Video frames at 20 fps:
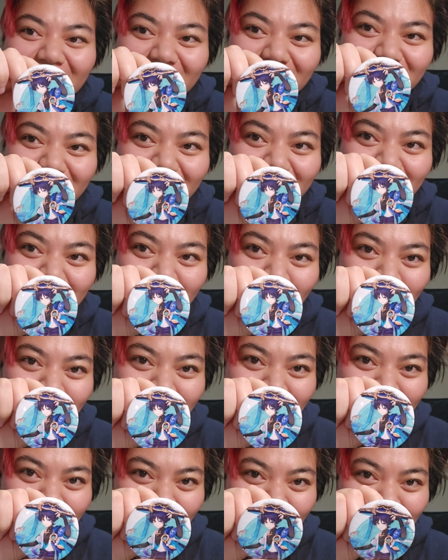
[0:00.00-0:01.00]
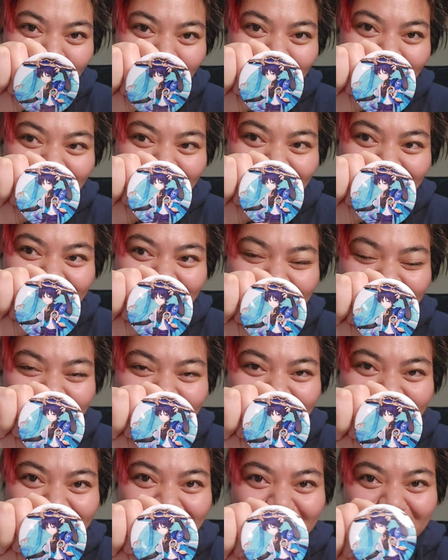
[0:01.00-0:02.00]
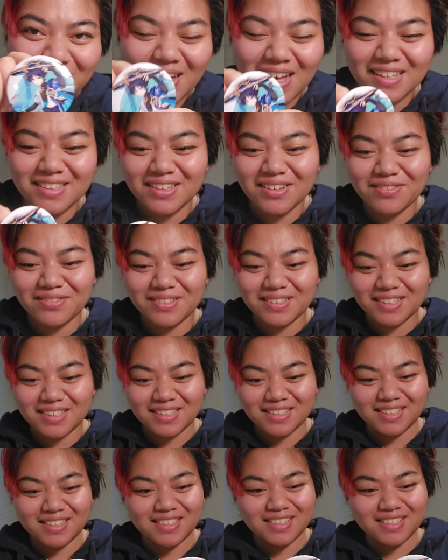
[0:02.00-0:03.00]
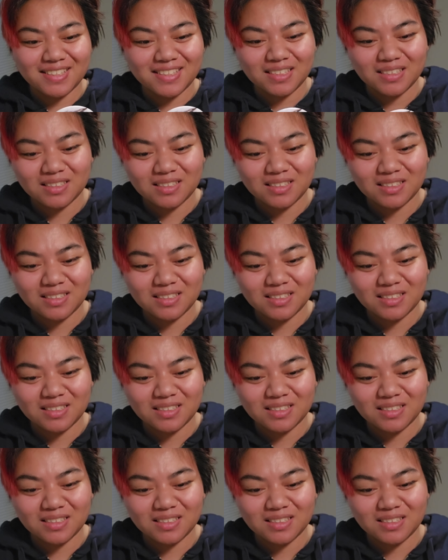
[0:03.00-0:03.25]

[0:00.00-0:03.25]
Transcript: this is so cute. I love this.